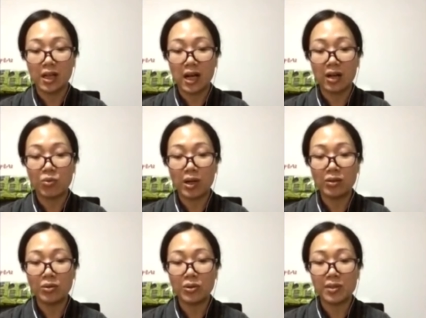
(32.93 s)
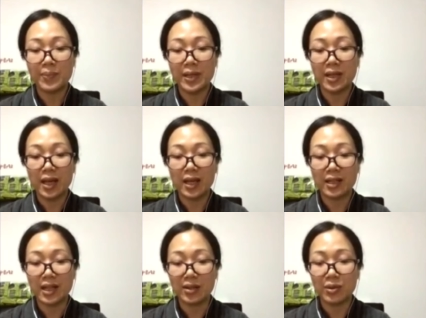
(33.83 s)
I want to speak
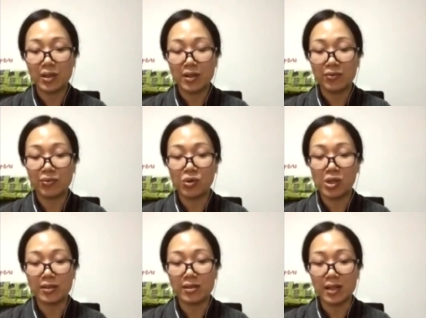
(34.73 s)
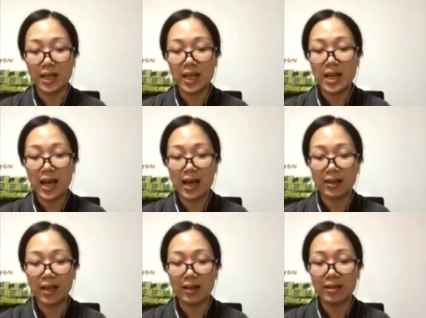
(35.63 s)
English fluently
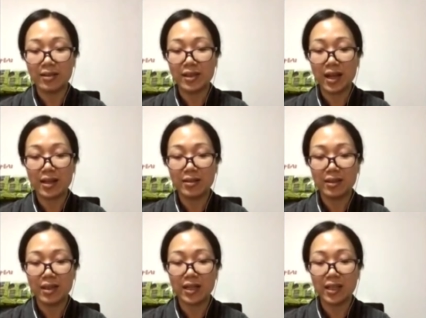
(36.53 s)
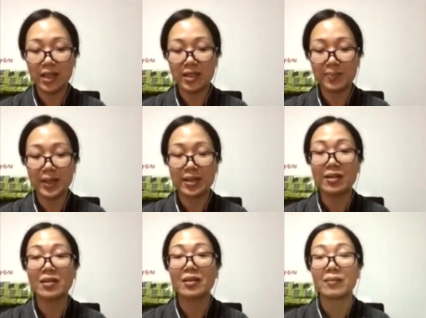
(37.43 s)
and understand native
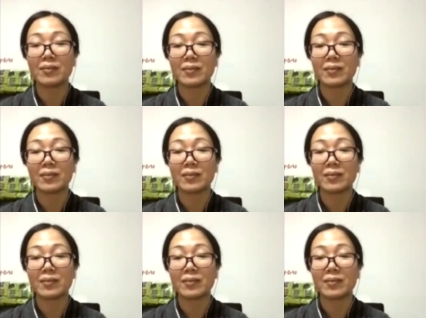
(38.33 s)
speakers.